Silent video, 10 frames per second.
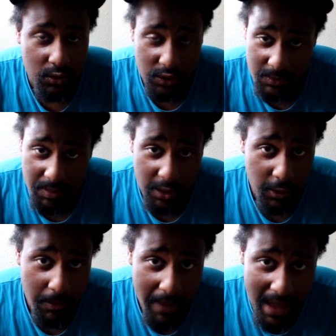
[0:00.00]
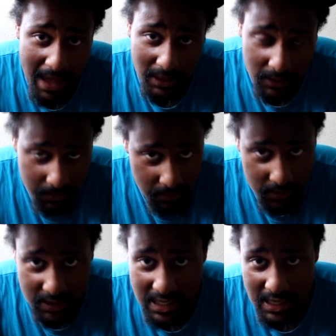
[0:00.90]
You just peel the back,
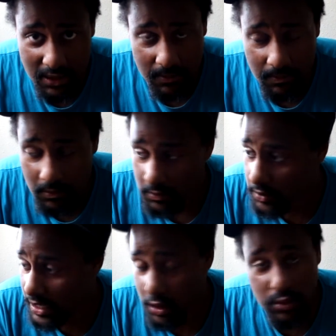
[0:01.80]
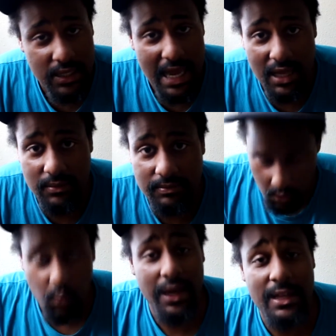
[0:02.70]
stick, and go skate.
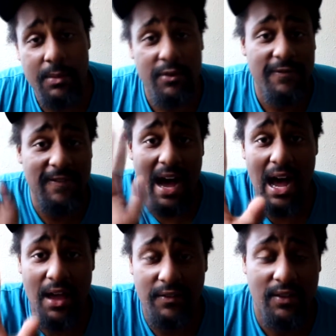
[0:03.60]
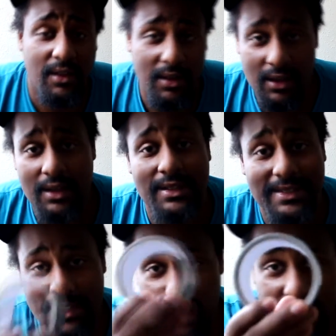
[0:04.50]
Way number
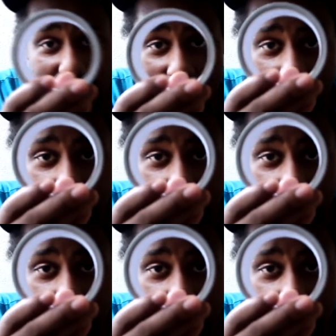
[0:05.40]
5, duct tape.